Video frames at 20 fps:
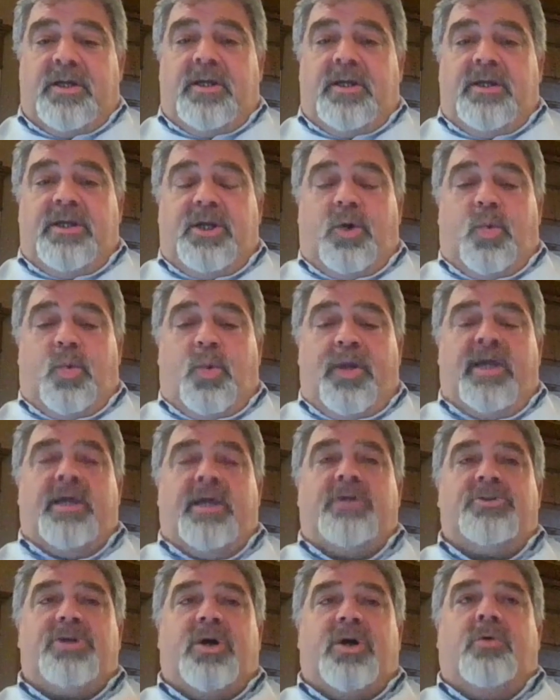We
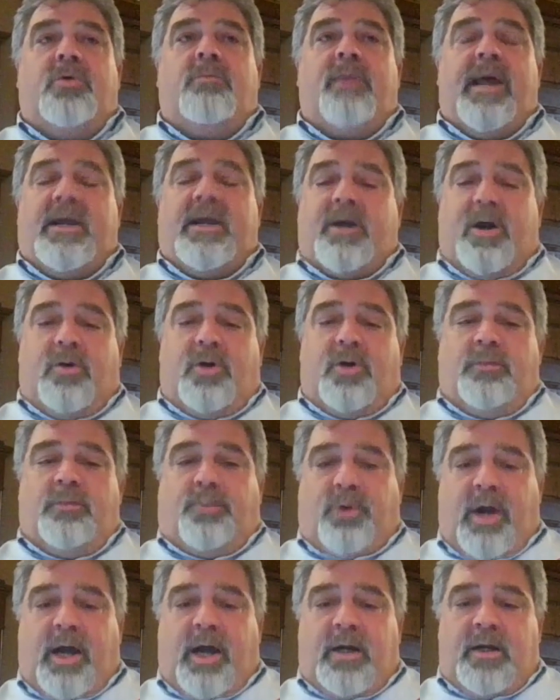don't make our own
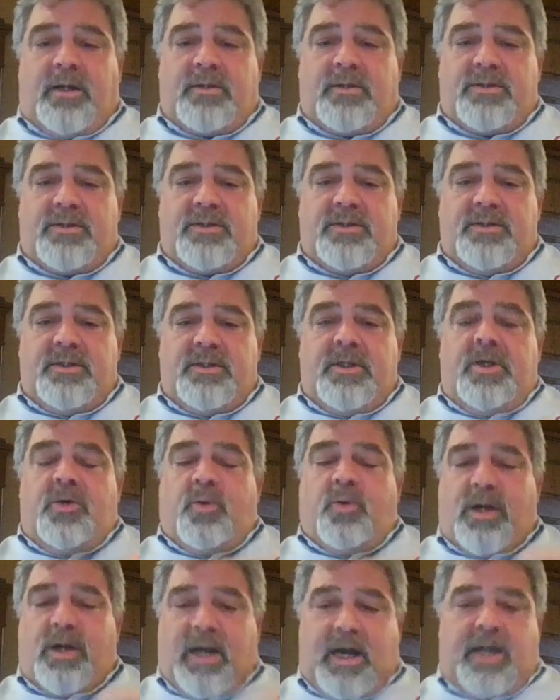product.
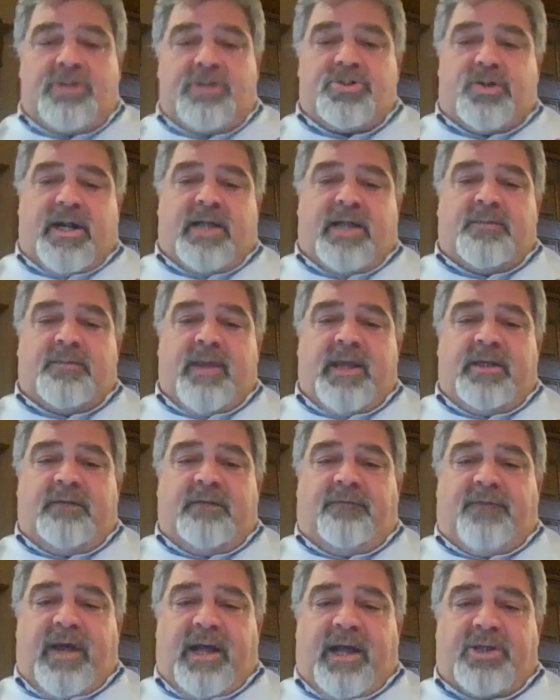We're contract
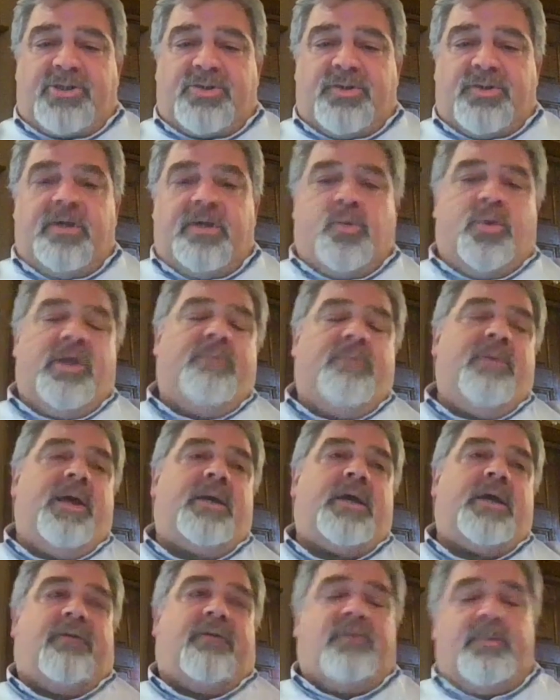manufacturing. We
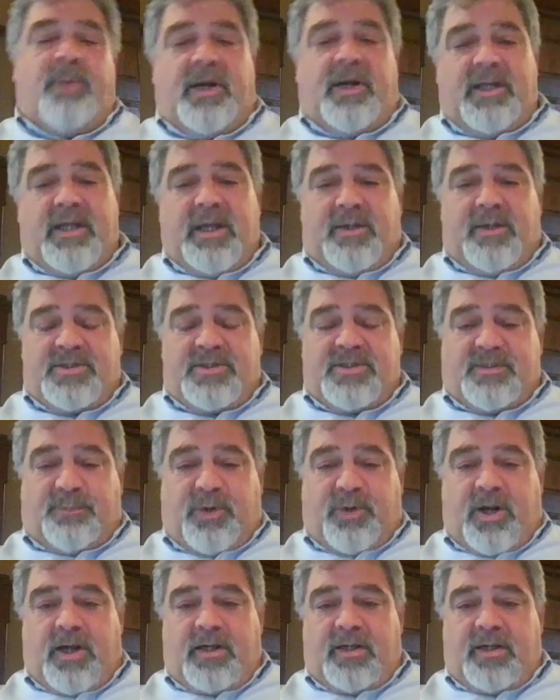make everybody else's
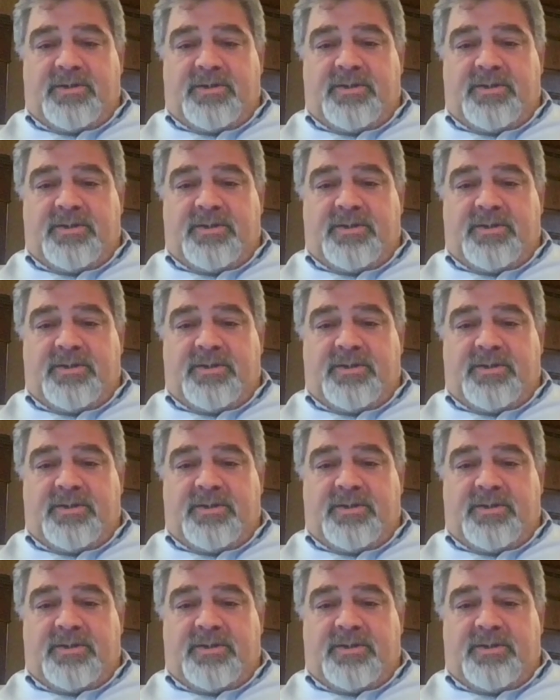product.